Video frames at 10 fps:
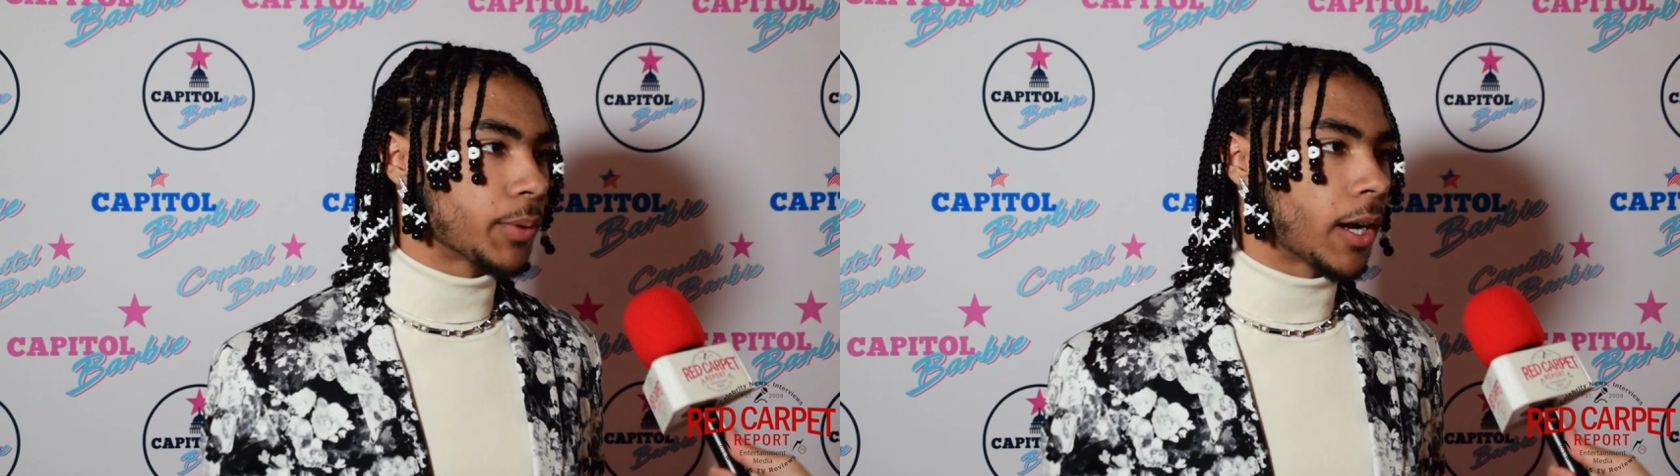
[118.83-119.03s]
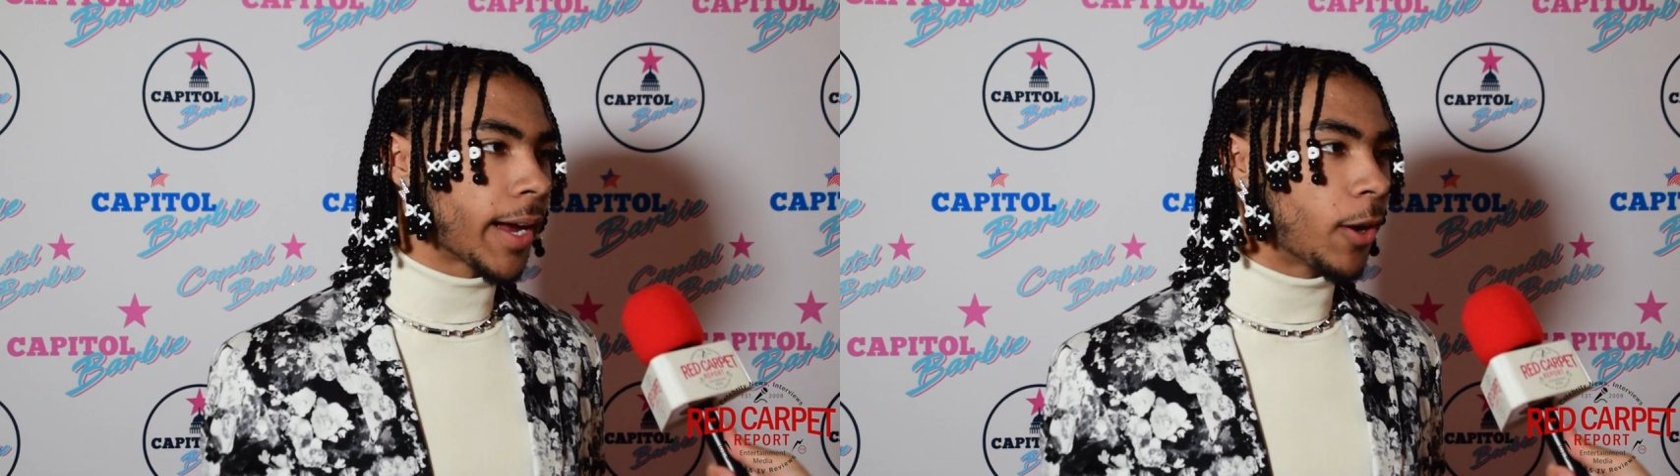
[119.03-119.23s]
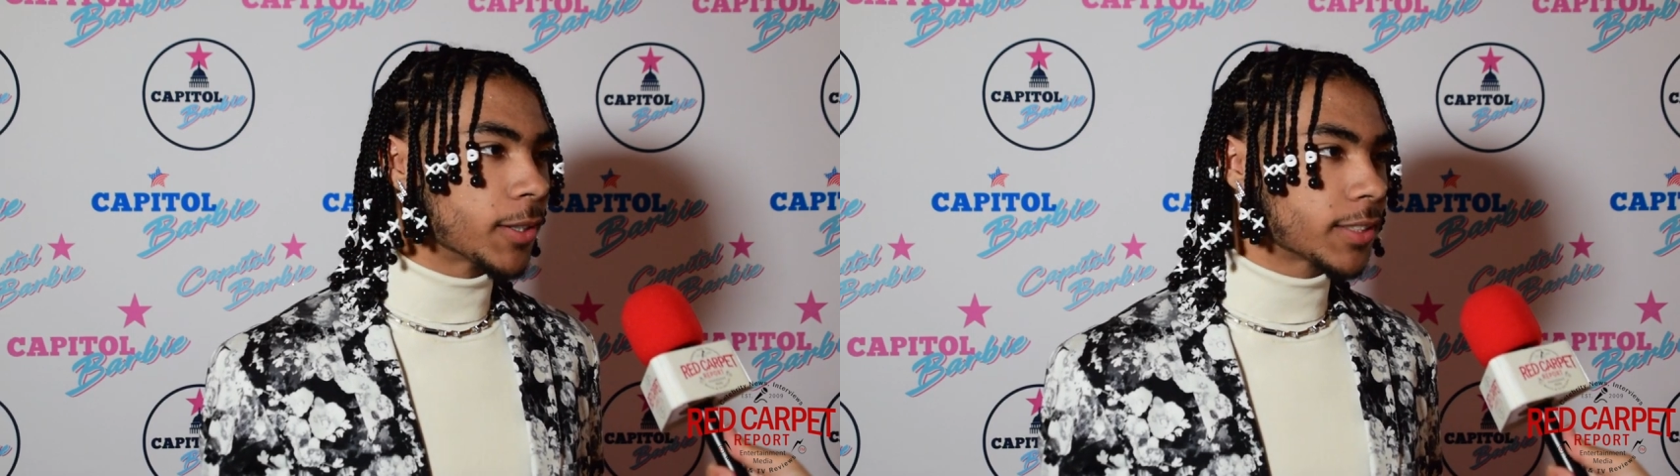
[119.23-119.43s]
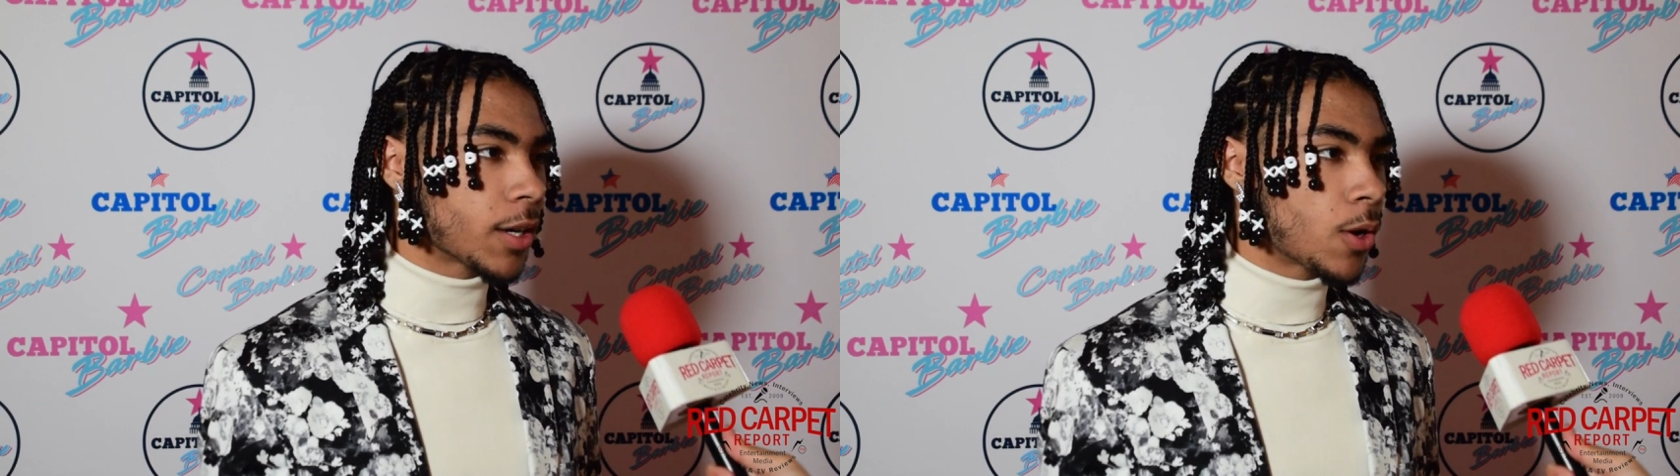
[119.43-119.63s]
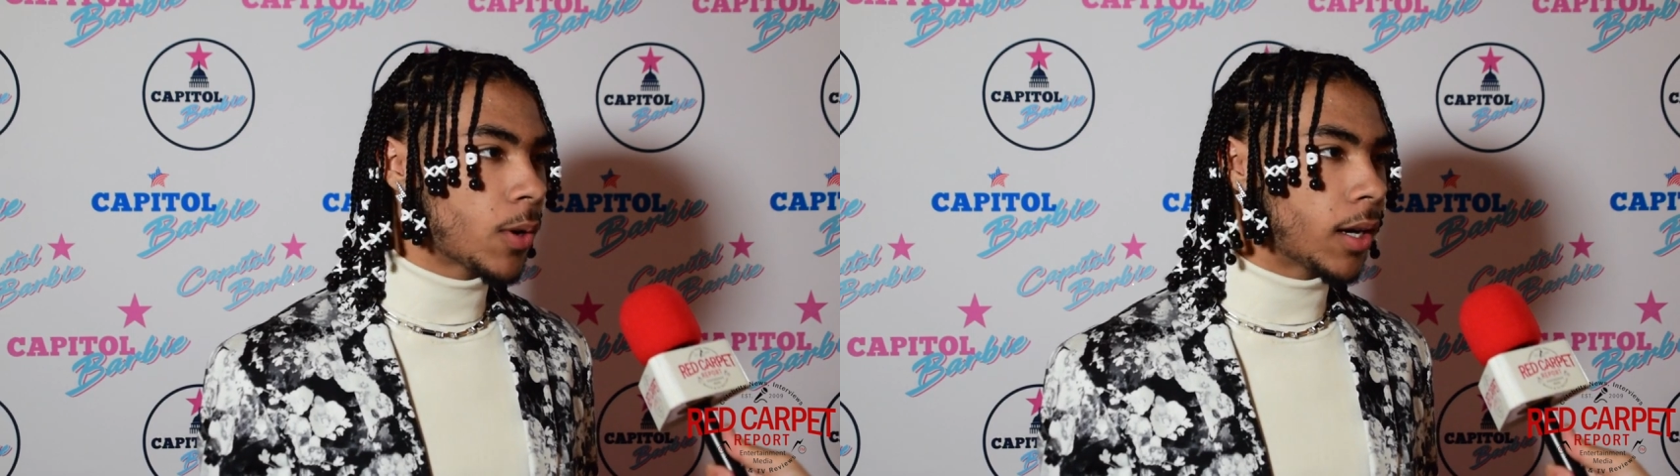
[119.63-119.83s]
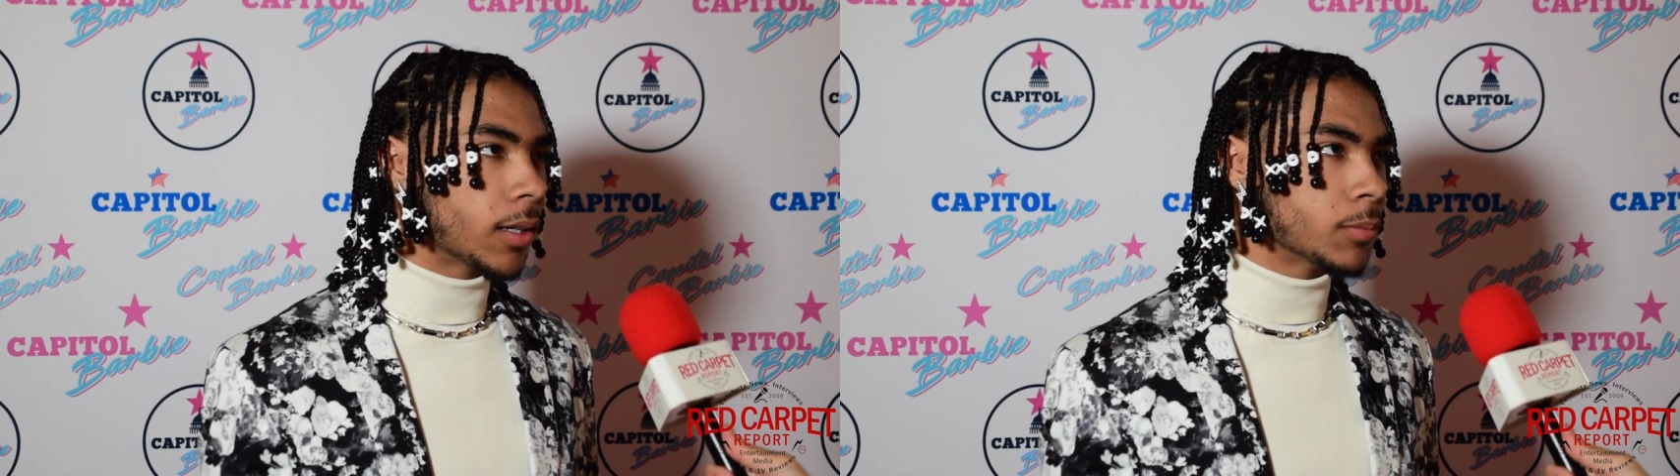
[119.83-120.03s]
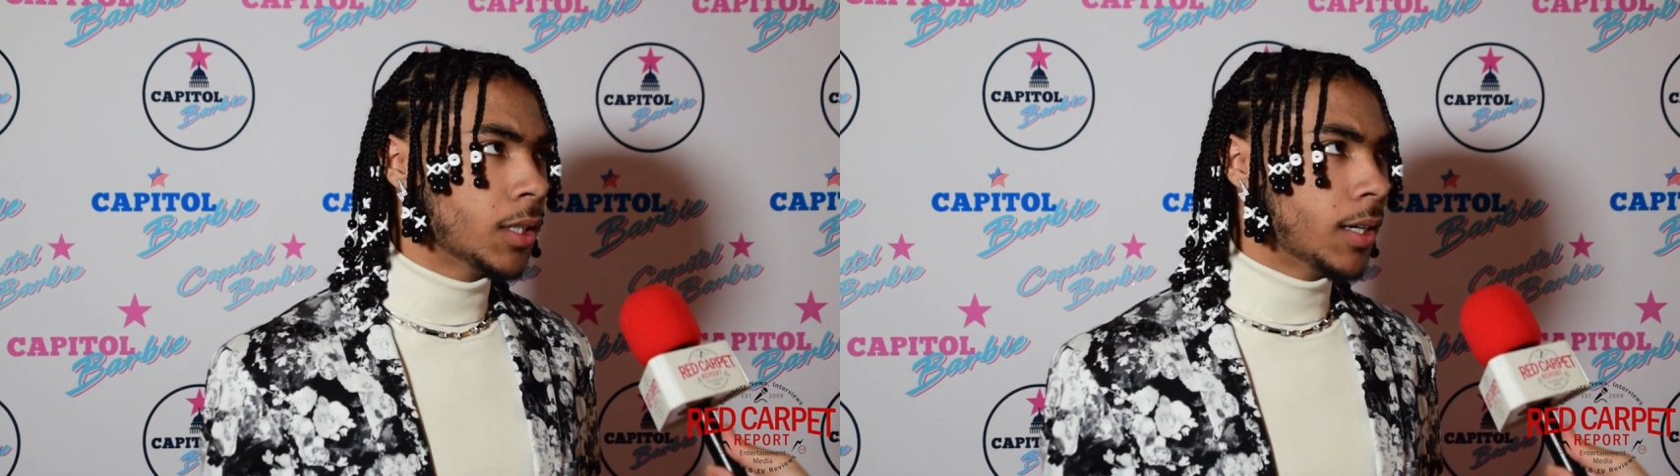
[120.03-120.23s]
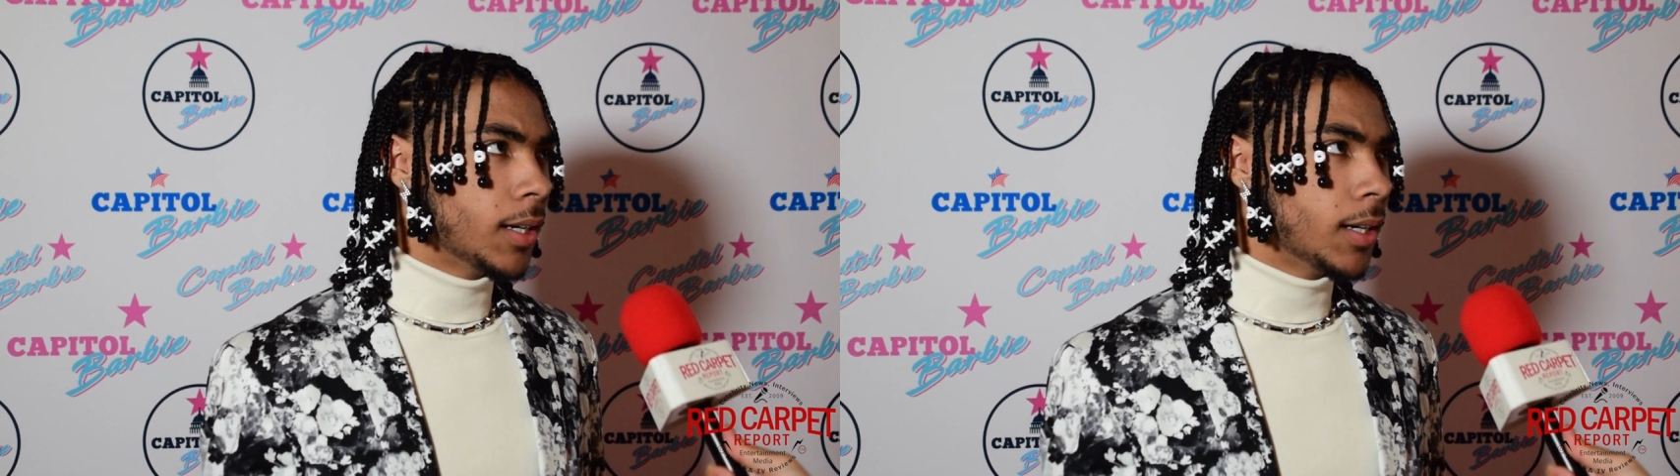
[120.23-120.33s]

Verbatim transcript: but I also, um,